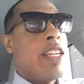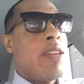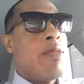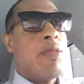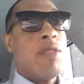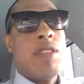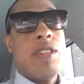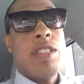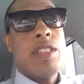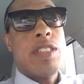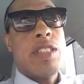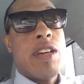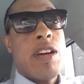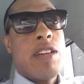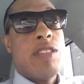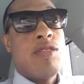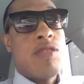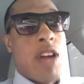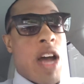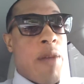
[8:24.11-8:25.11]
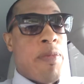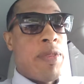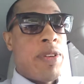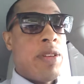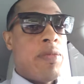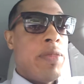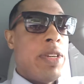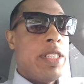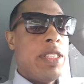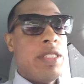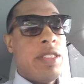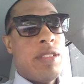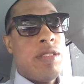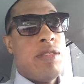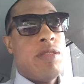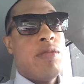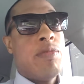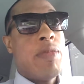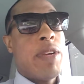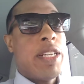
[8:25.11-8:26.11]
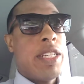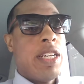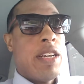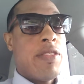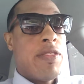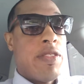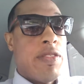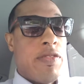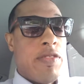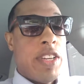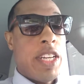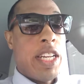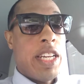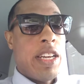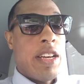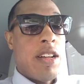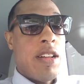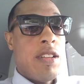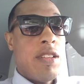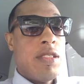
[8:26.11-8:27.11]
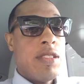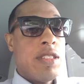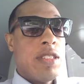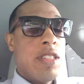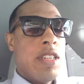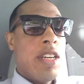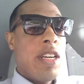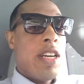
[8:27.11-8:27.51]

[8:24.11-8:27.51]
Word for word: I'm going to start dropping them into my different videos